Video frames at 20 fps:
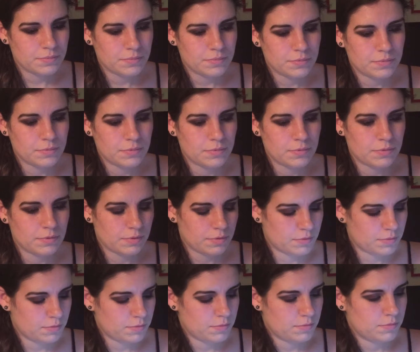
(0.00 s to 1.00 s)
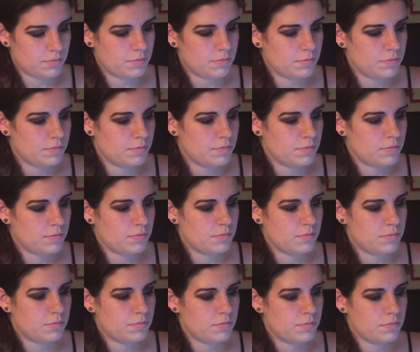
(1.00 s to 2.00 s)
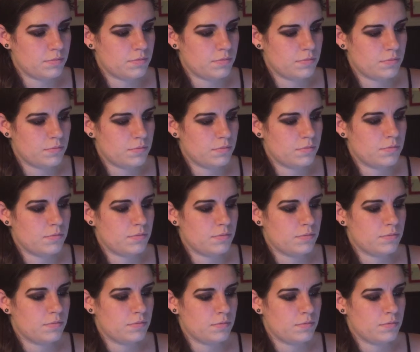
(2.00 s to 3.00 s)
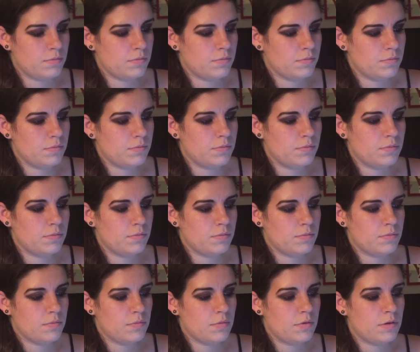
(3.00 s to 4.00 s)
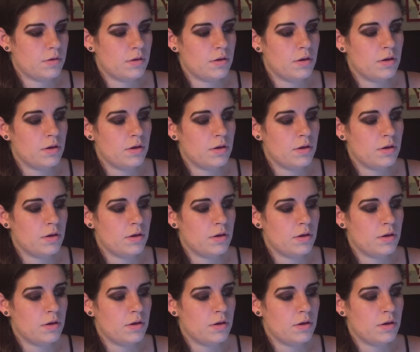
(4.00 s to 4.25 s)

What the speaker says: (no one is talking)